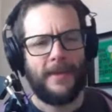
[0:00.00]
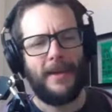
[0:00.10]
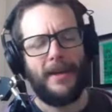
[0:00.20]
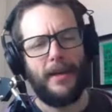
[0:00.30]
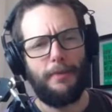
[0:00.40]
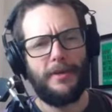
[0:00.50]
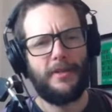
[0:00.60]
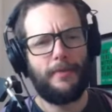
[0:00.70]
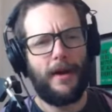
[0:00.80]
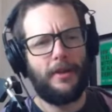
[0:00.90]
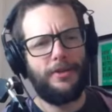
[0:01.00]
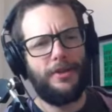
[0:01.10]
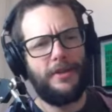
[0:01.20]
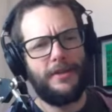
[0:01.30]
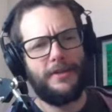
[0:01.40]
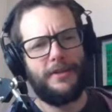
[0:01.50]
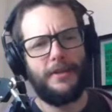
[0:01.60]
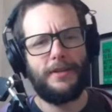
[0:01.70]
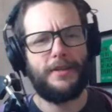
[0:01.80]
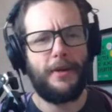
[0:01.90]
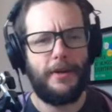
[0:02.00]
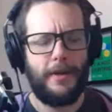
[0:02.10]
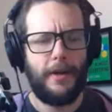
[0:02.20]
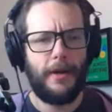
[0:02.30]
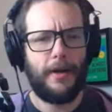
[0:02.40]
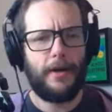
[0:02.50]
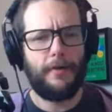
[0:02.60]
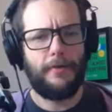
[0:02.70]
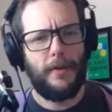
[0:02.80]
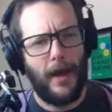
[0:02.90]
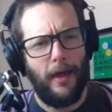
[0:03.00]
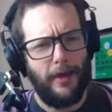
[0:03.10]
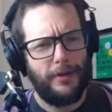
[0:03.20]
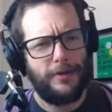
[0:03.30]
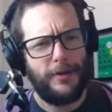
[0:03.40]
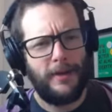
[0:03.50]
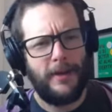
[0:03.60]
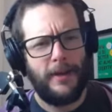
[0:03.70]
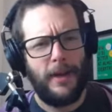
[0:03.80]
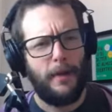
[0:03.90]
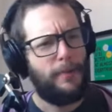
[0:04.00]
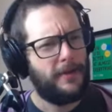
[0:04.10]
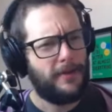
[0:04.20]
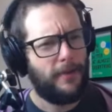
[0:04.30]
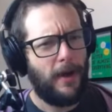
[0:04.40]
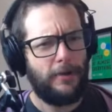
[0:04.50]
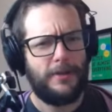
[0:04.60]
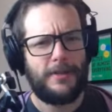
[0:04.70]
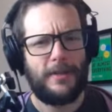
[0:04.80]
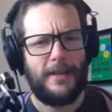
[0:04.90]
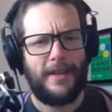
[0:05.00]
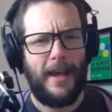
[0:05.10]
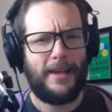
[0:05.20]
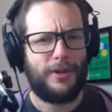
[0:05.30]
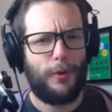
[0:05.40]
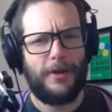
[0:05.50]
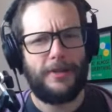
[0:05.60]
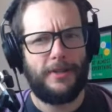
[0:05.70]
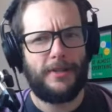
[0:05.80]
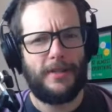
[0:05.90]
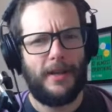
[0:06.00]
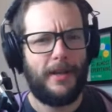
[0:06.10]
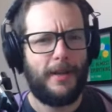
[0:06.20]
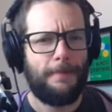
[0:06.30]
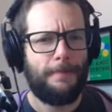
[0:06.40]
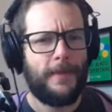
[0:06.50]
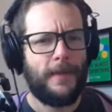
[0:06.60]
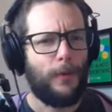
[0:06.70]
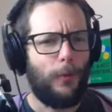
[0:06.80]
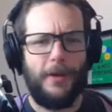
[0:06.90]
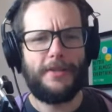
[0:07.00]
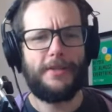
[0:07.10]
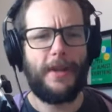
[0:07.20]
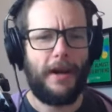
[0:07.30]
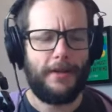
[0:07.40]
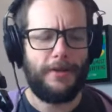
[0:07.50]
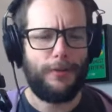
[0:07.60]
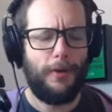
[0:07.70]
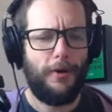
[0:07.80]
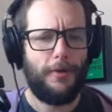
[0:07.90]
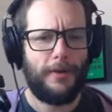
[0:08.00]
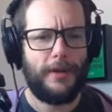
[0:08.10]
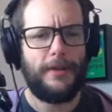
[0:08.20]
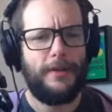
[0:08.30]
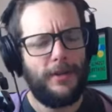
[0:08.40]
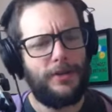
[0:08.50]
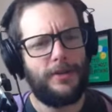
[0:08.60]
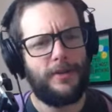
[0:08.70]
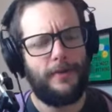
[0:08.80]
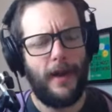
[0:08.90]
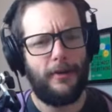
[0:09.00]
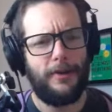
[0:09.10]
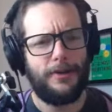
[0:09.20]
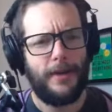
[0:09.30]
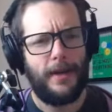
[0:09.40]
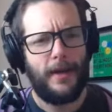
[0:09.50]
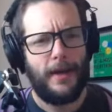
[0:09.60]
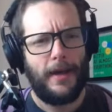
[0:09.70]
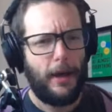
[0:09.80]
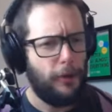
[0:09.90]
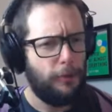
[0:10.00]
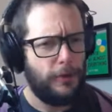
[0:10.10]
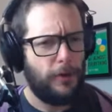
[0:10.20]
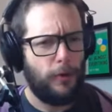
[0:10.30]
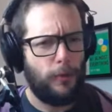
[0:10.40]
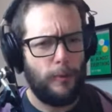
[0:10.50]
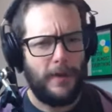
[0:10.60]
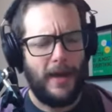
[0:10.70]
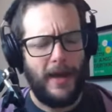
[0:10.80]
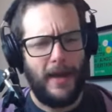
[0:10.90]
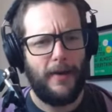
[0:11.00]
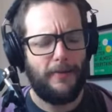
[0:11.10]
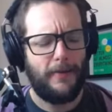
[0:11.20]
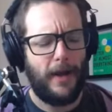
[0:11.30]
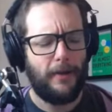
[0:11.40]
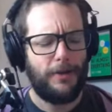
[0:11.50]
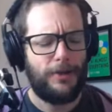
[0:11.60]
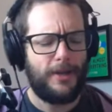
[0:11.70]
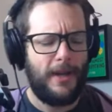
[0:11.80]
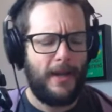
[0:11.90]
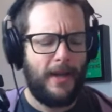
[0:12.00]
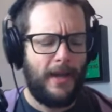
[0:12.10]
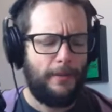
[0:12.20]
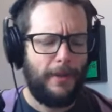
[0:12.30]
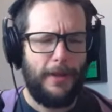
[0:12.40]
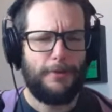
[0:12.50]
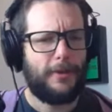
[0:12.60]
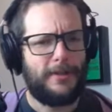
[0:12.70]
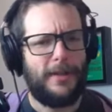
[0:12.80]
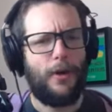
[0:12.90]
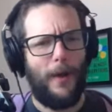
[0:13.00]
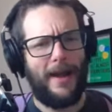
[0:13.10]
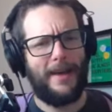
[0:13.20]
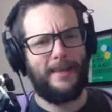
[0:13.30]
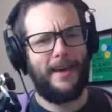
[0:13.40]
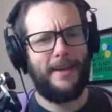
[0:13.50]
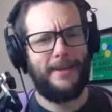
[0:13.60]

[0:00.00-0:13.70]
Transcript: And epistemology is the study of knowledge. Epistemologists like to ask questions like, what is knowledge? What are the conditions of knowledge? How do we know when we have knowledge? And Plato's going to take a whack at that.